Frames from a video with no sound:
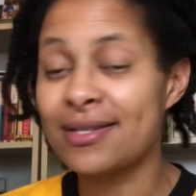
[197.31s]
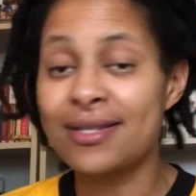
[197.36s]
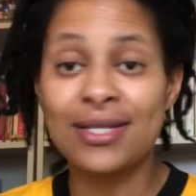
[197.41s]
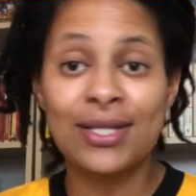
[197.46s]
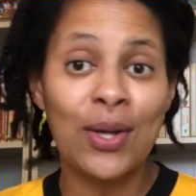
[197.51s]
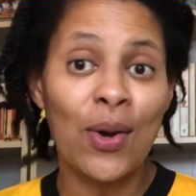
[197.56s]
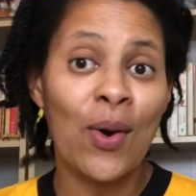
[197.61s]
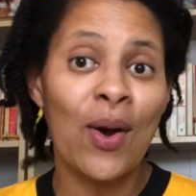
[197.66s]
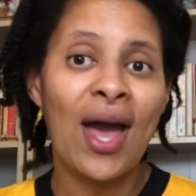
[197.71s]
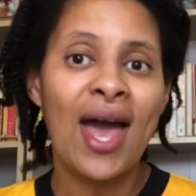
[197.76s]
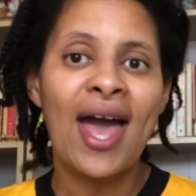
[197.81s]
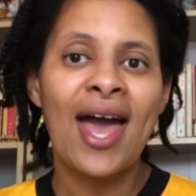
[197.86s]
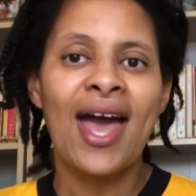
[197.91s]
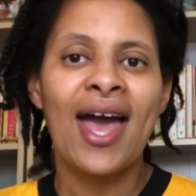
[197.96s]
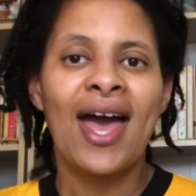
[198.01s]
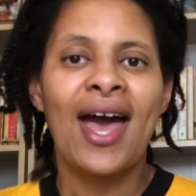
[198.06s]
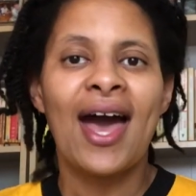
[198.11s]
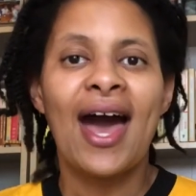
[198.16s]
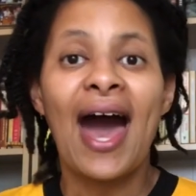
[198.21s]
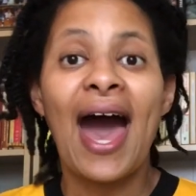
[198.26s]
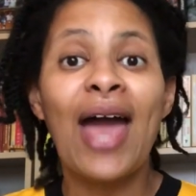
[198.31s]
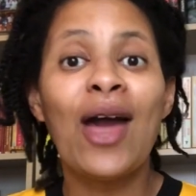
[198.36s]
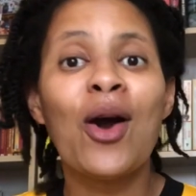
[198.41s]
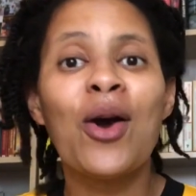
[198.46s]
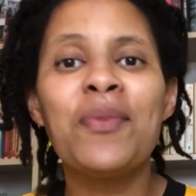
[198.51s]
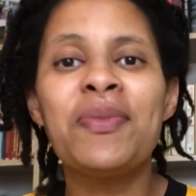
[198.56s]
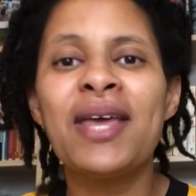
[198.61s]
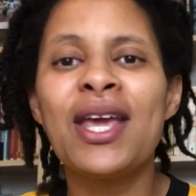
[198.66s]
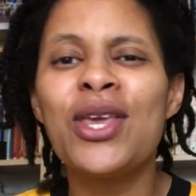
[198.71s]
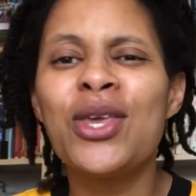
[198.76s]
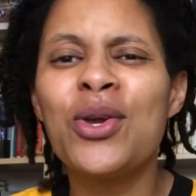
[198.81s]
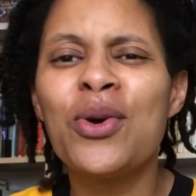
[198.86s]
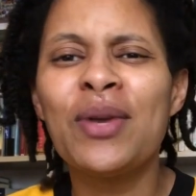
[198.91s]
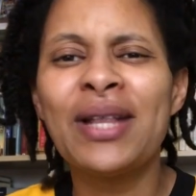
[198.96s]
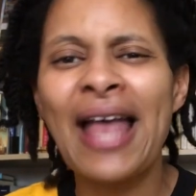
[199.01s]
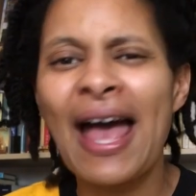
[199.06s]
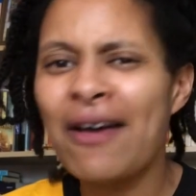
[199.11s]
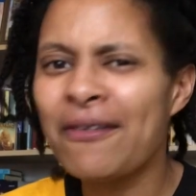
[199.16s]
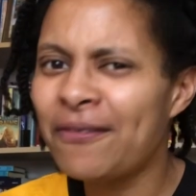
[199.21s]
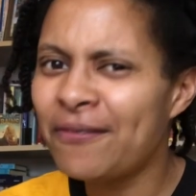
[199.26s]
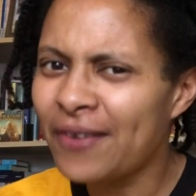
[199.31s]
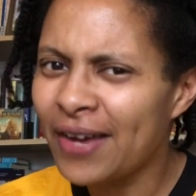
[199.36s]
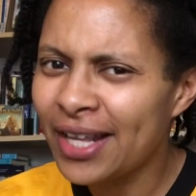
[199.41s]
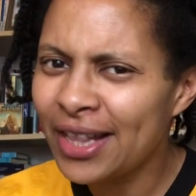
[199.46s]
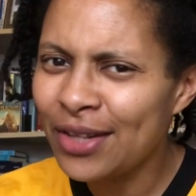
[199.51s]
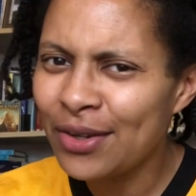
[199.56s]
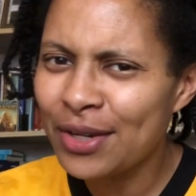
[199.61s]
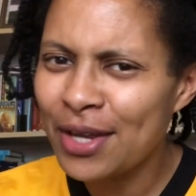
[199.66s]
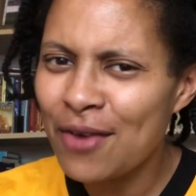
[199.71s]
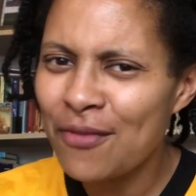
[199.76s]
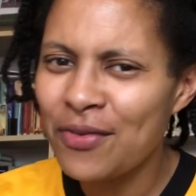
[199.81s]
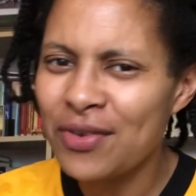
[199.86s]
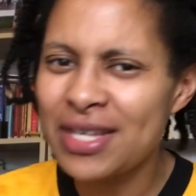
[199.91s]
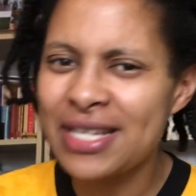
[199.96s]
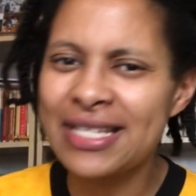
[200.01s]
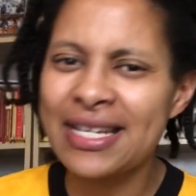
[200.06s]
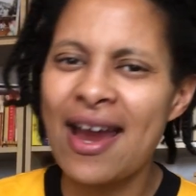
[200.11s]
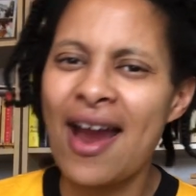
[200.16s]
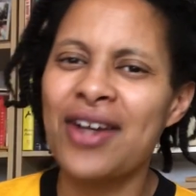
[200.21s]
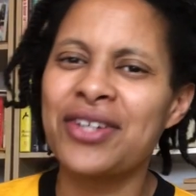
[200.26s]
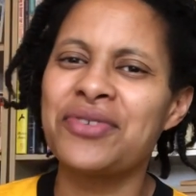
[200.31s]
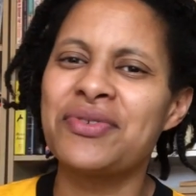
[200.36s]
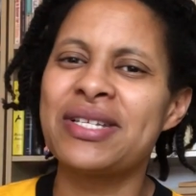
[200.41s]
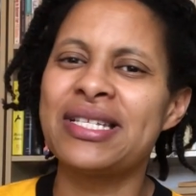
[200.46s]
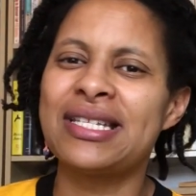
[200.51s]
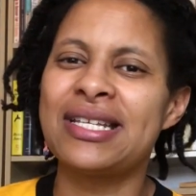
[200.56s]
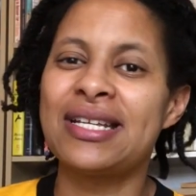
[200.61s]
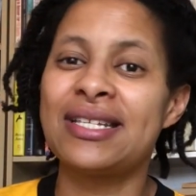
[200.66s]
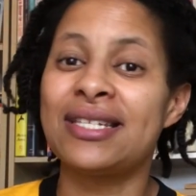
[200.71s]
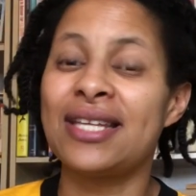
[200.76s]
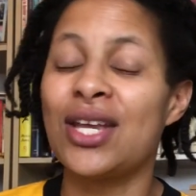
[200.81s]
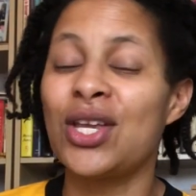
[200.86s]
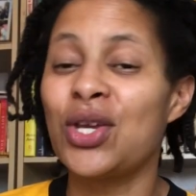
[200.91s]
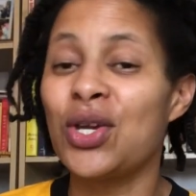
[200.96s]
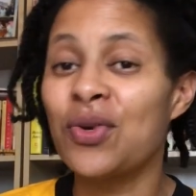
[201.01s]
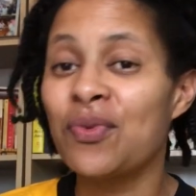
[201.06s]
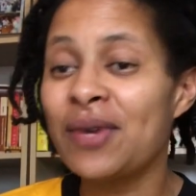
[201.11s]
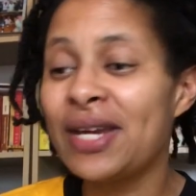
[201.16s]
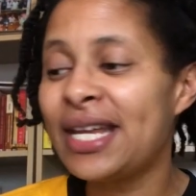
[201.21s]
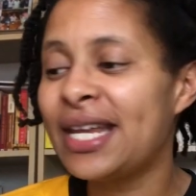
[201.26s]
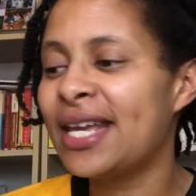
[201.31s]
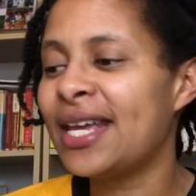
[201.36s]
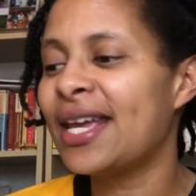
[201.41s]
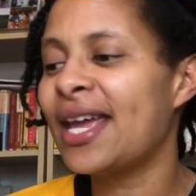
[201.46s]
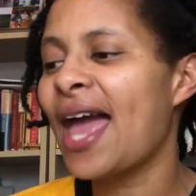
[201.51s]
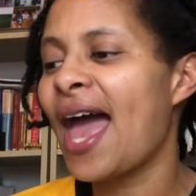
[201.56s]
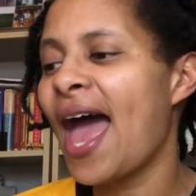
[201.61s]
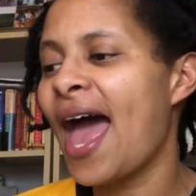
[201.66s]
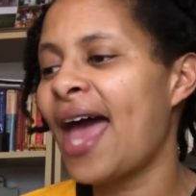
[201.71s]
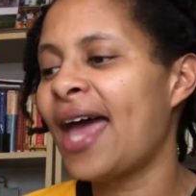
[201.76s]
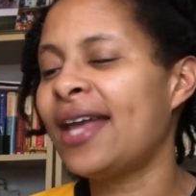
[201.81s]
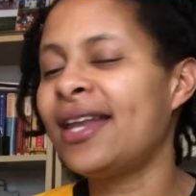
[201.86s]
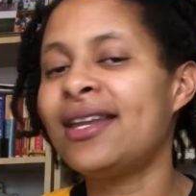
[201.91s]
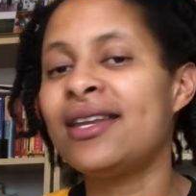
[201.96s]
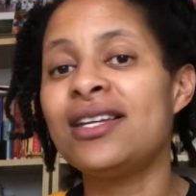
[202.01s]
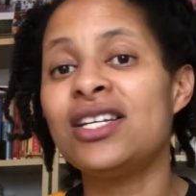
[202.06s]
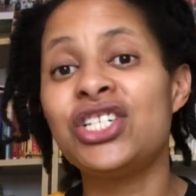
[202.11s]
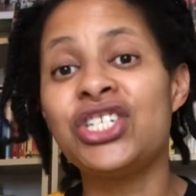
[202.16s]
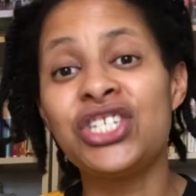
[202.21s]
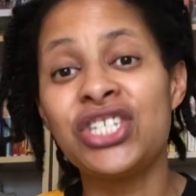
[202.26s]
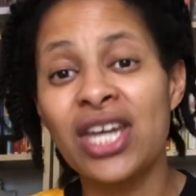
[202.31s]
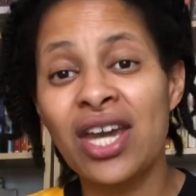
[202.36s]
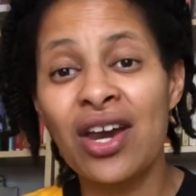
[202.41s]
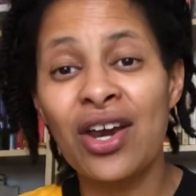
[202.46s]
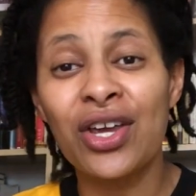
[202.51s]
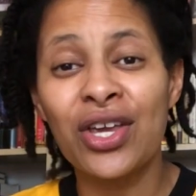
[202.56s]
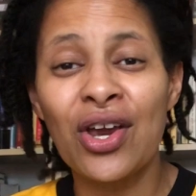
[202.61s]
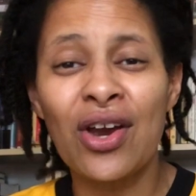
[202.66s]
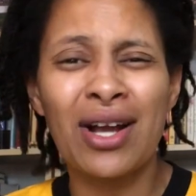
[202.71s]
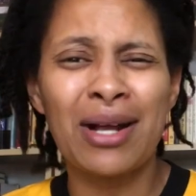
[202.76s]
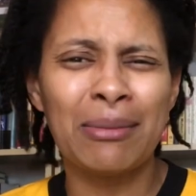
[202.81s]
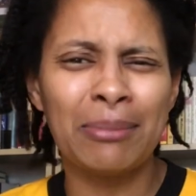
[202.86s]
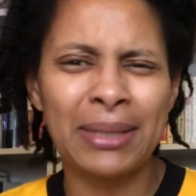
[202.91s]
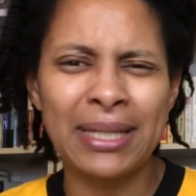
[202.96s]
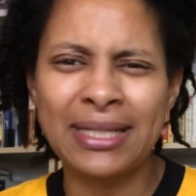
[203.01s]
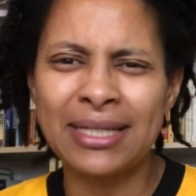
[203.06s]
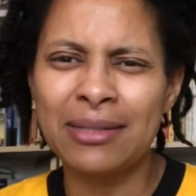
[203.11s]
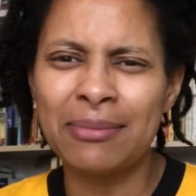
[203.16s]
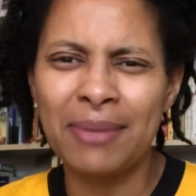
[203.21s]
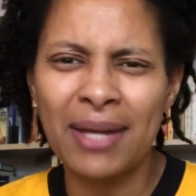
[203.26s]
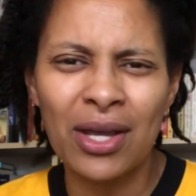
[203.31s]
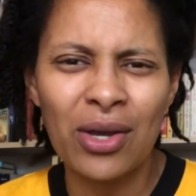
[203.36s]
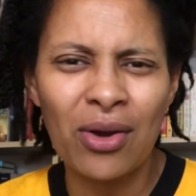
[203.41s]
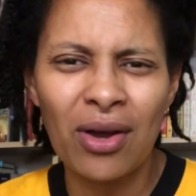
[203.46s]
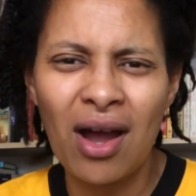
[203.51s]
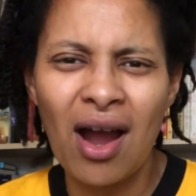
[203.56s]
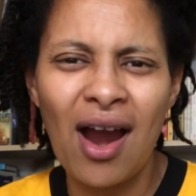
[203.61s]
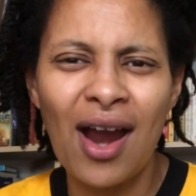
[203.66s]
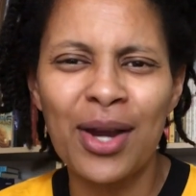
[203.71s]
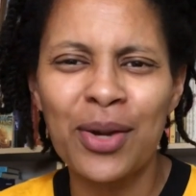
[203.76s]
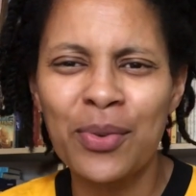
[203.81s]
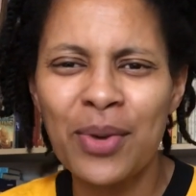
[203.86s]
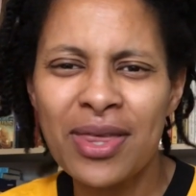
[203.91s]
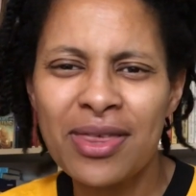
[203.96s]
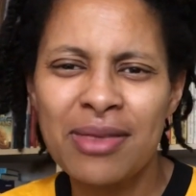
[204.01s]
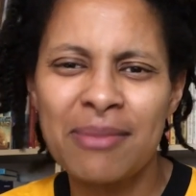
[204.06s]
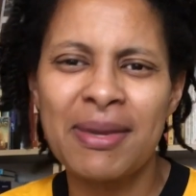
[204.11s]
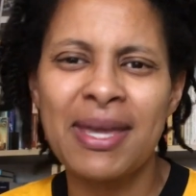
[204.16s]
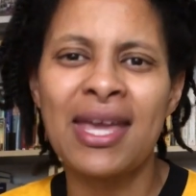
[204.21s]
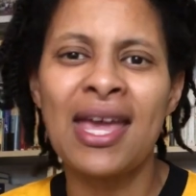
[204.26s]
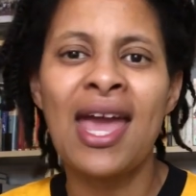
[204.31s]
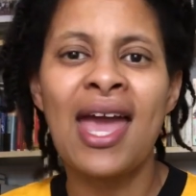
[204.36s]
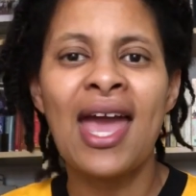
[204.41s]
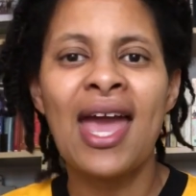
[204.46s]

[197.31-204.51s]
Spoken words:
So I hope that you will have fun looking for these characteristics in your reading and share your completed bingo card with me.